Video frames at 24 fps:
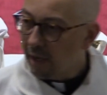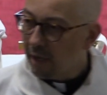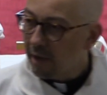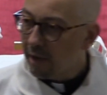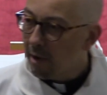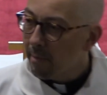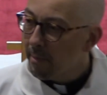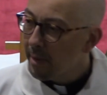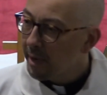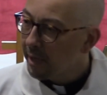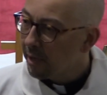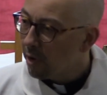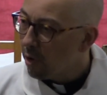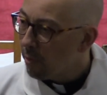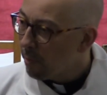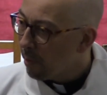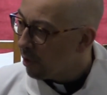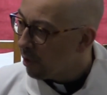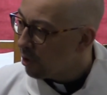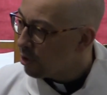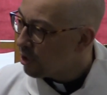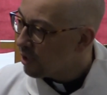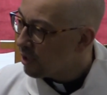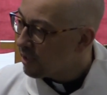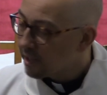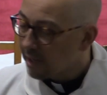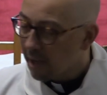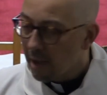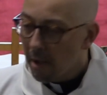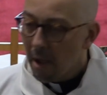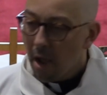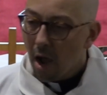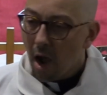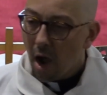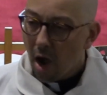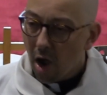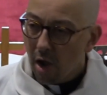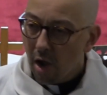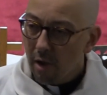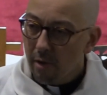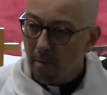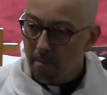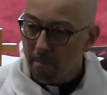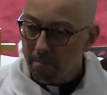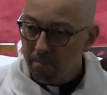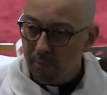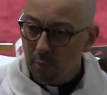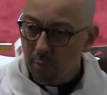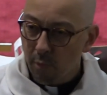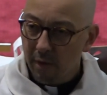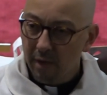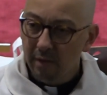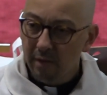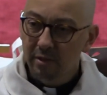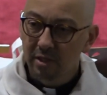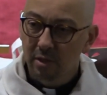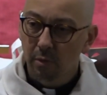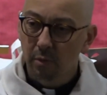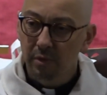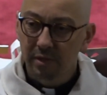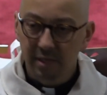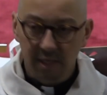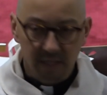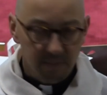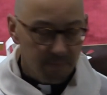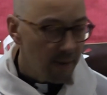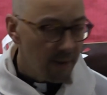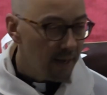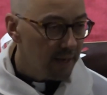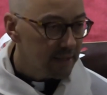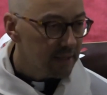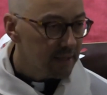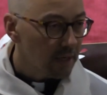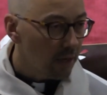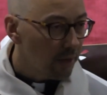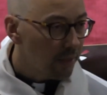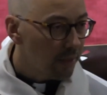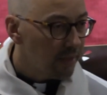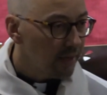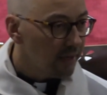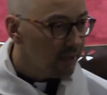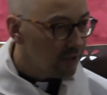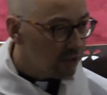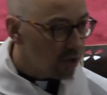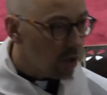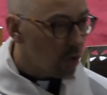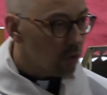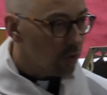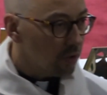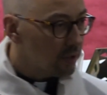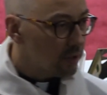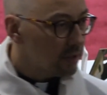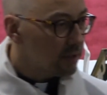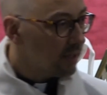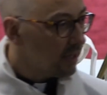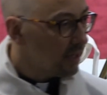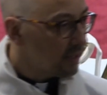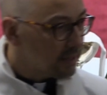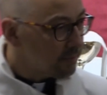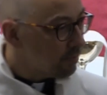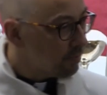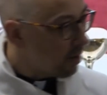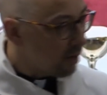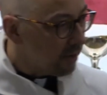I make no apologies. When someone says pets, I think dogs. That's